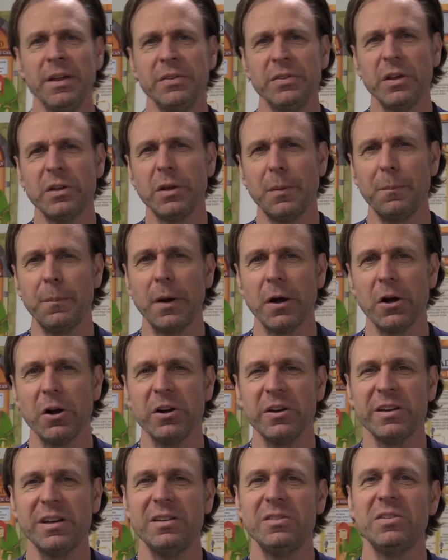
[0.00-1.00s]
that
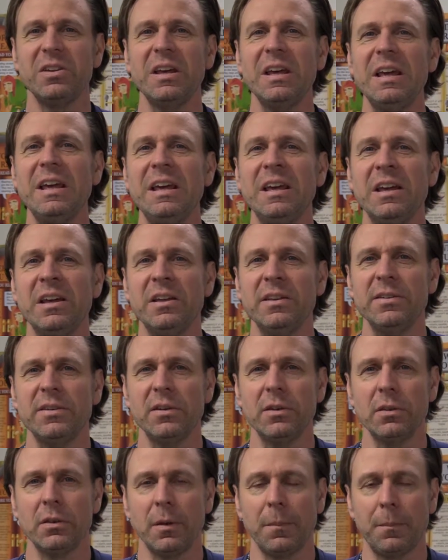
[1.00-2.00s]
Americans end
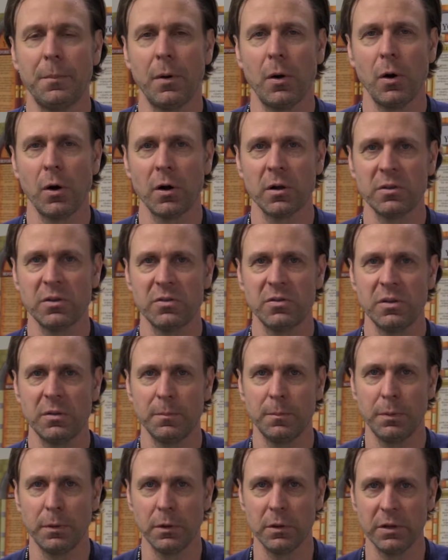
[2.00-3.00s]
the
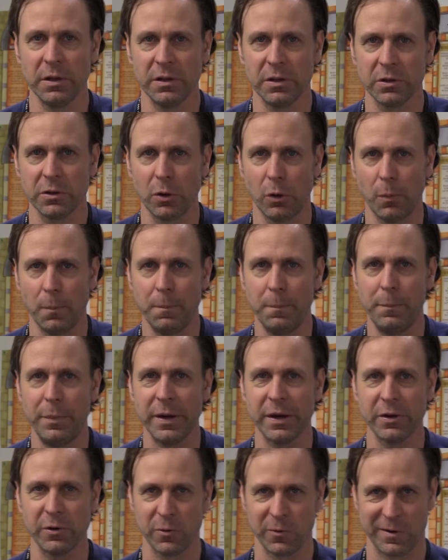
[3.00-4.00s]
partisan political
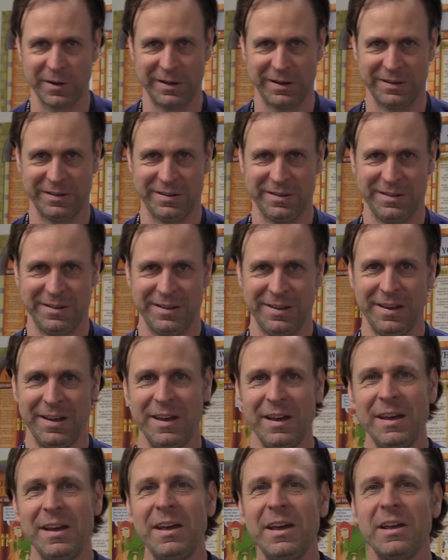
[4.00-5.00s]
bickering.
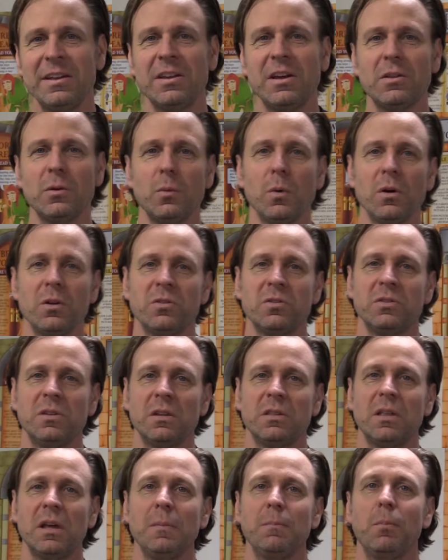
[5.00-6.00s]
In other words,
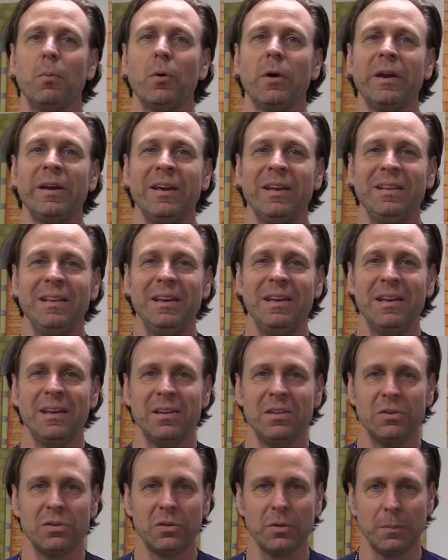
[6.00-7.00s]
that they bring an
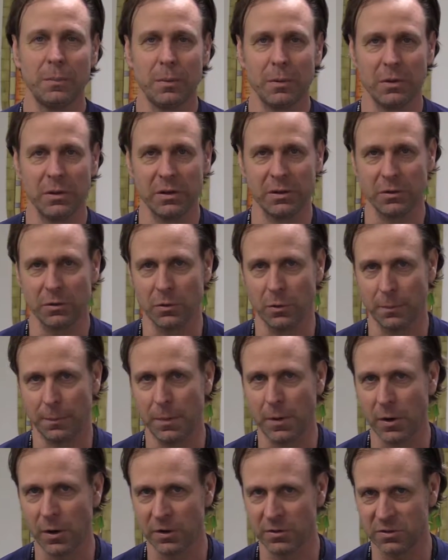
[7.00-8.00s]
end to political
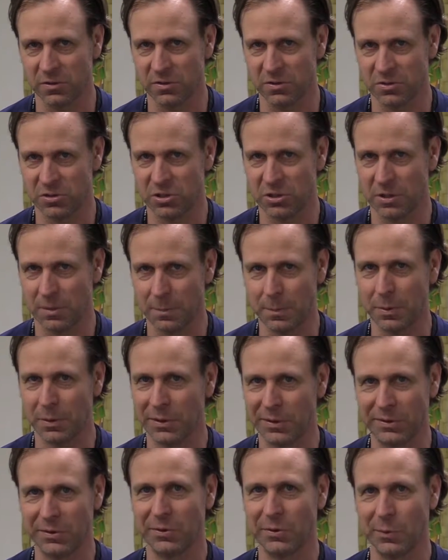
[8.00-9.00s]
partisanship,
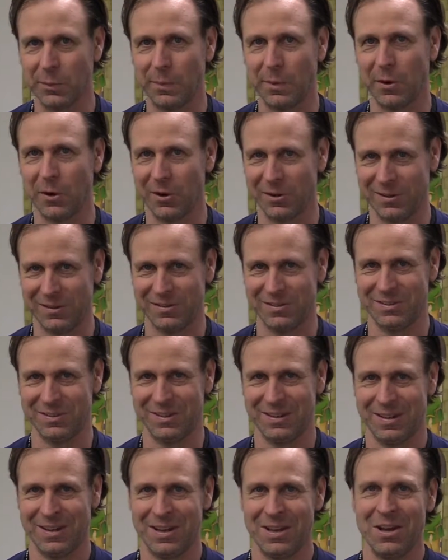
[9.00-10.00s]
political parties.
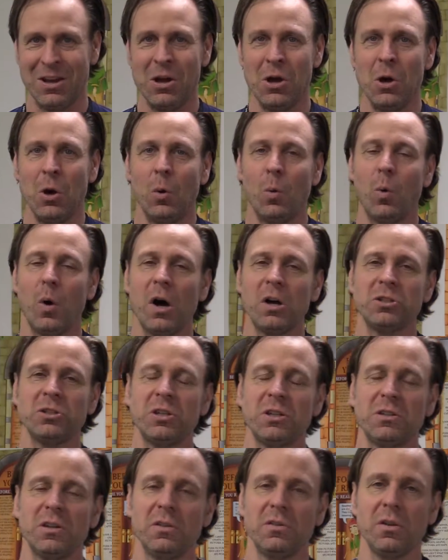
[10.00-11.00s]

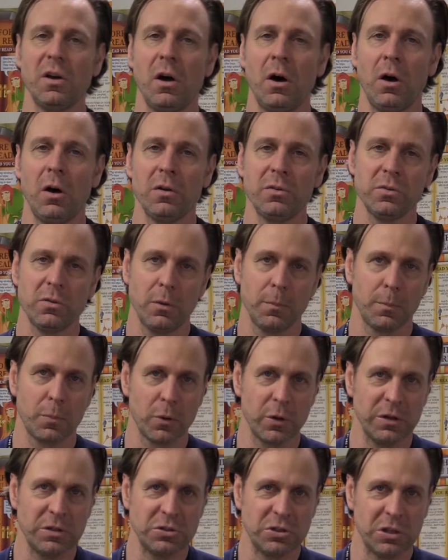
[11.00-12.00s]
Washington's also
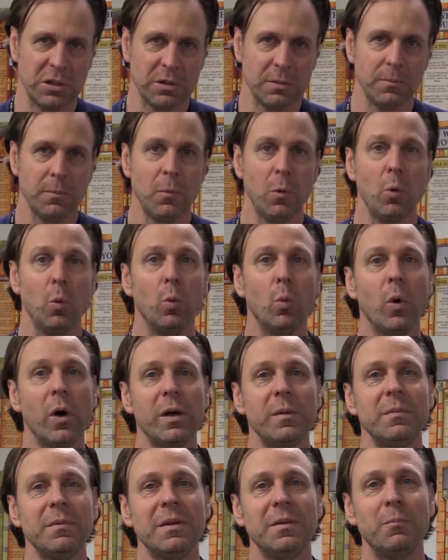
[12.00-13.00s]
preaching
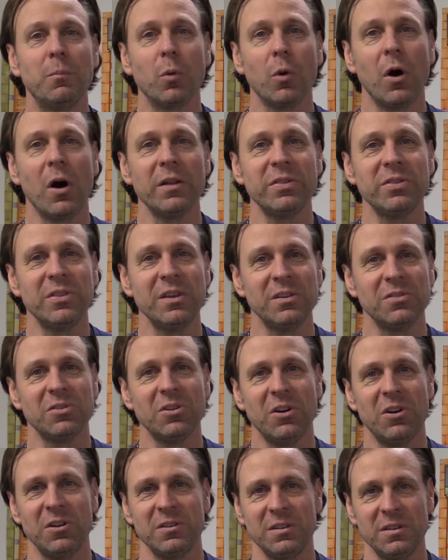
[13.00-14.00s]
what brought this
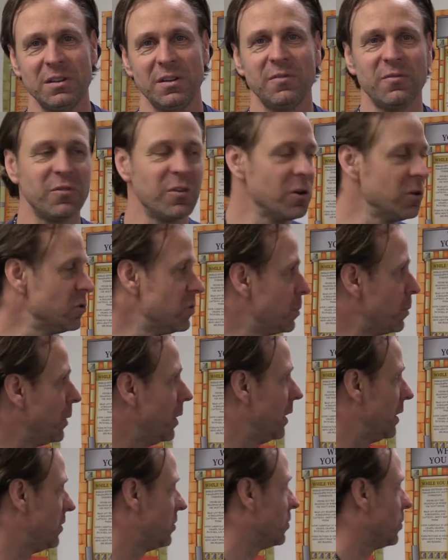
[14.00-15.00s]
on in the first
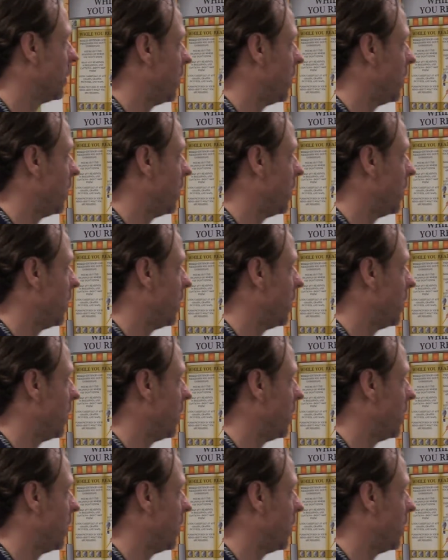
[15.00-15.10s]
place,